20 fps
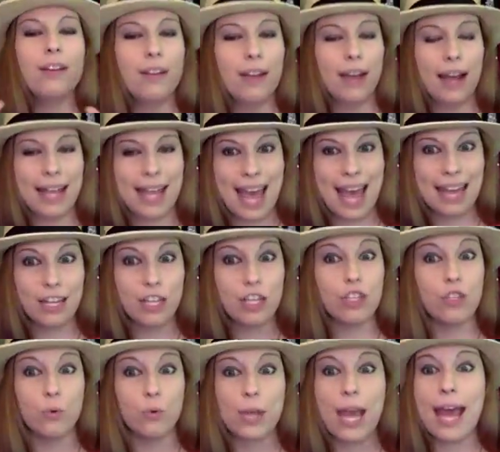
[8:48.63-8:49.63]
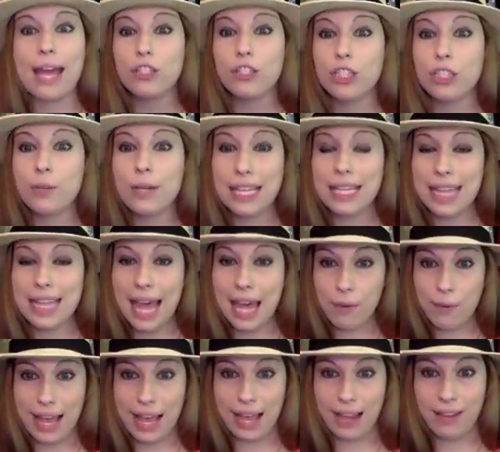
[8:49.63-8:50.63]
Again, you can do it that
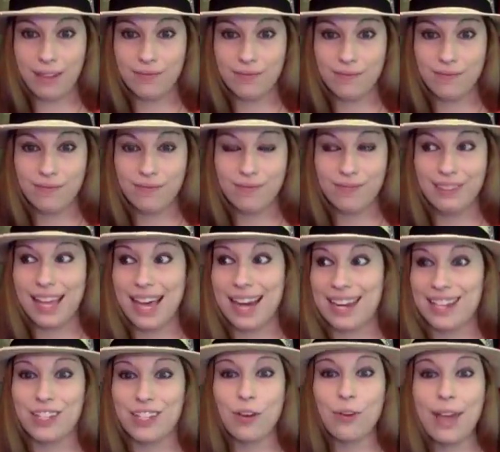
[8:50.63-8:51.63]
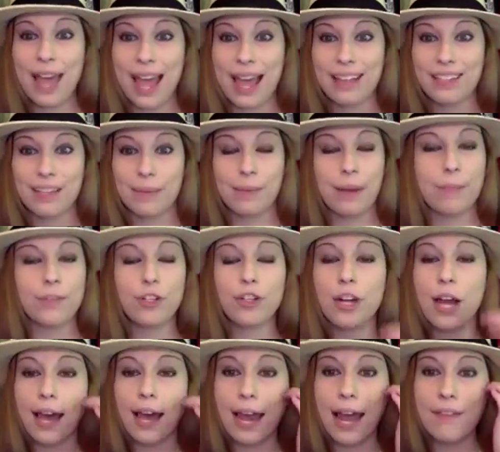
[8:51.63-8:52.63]
way. That is okay. Sometimes you're
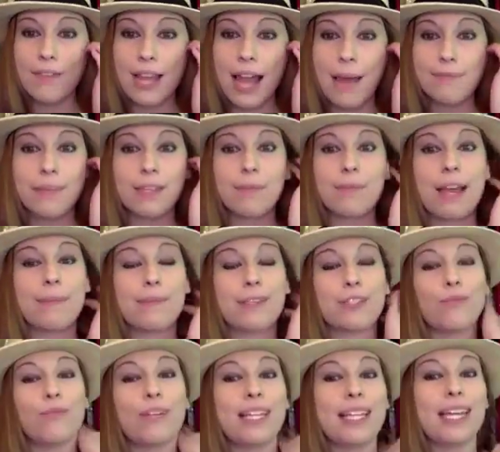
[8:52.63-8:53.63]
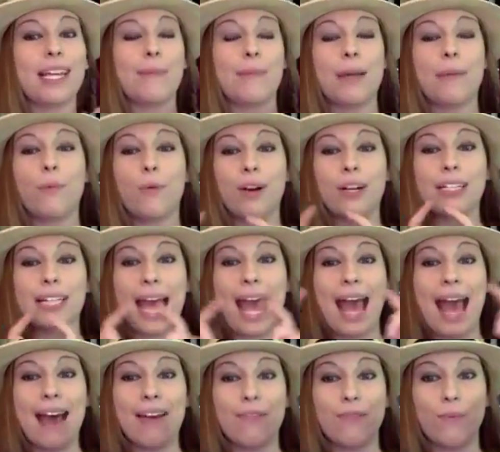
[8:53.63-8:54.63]
not going to have time. Sometimes it's really going to be important to
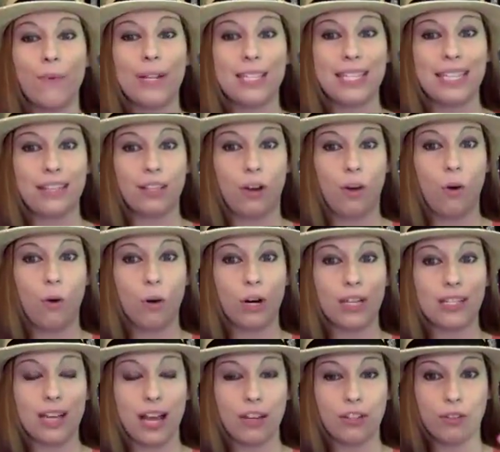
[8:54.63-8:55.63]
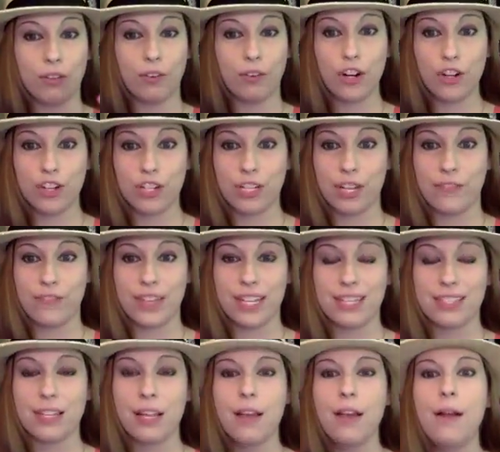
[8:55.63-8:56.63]
have what's in the horizontal version of
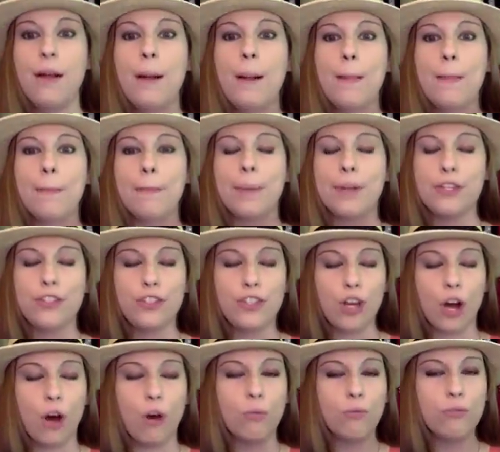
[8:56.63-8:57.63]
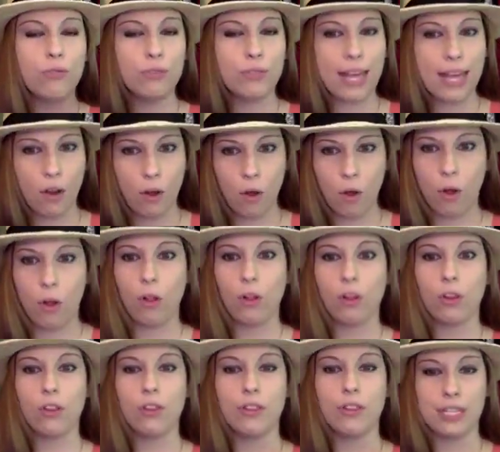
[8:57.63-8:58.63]
this, but don't do that
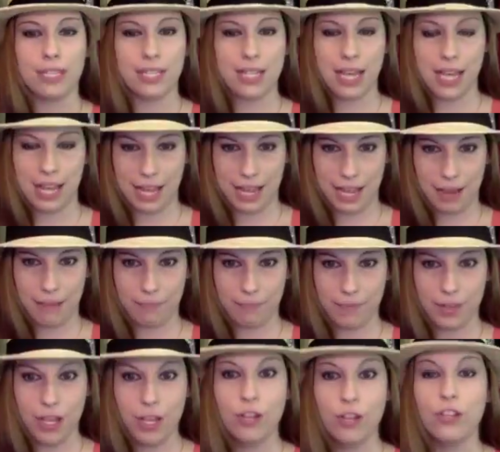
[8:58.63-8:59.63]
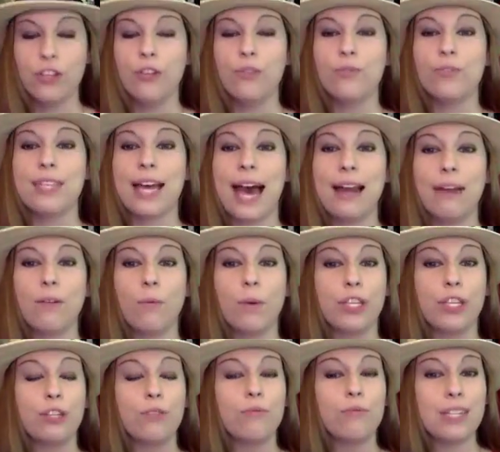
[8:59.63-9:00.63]
all the time. Use that
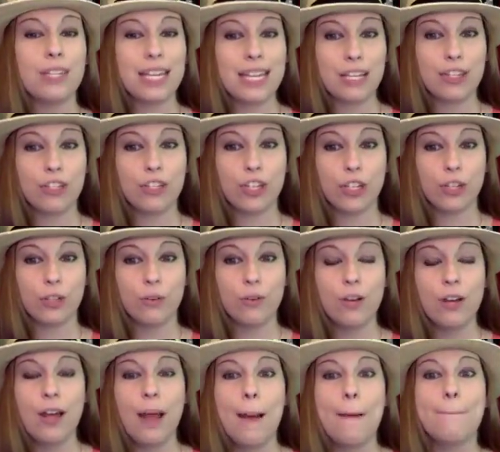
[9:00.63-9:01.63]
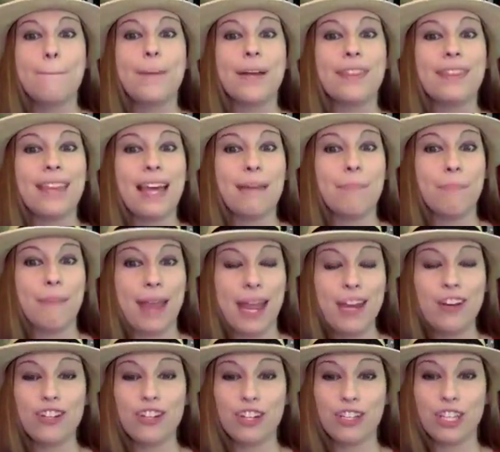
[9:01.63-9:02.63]
when you need to, but then make
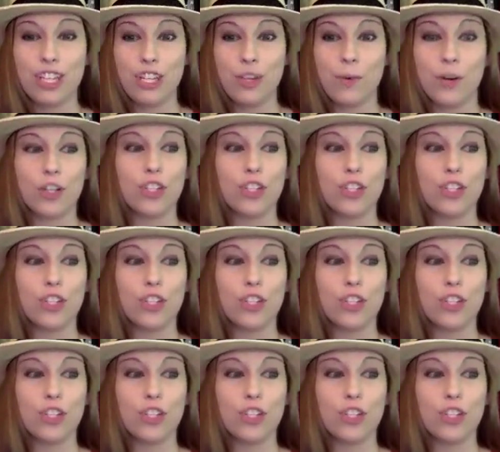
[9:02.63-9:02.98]
sure that you are